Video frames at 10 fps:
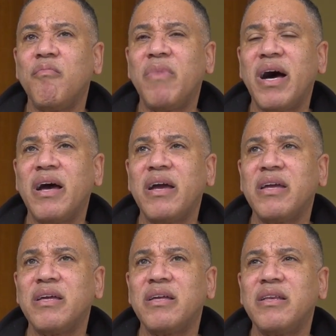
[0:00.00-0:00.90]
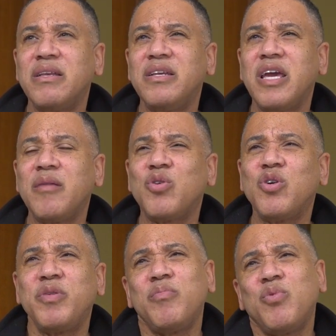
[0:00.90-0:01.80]
my
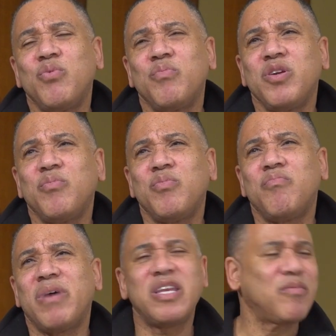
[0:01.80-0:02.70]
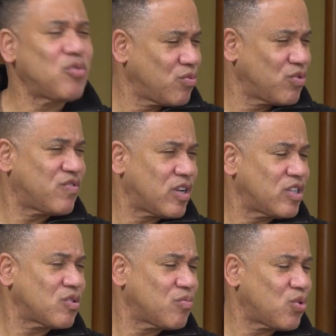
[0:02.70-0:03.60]
neighborhood, my neighborhood was
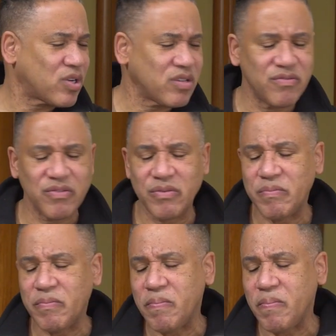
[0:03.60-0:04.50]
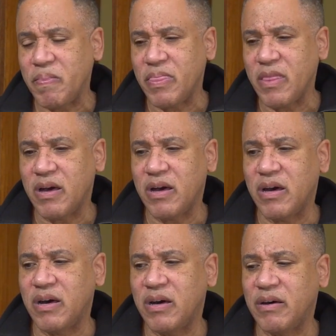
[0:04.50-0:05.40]
very supportive.
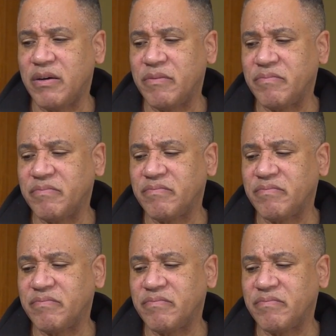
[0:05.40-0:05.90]
I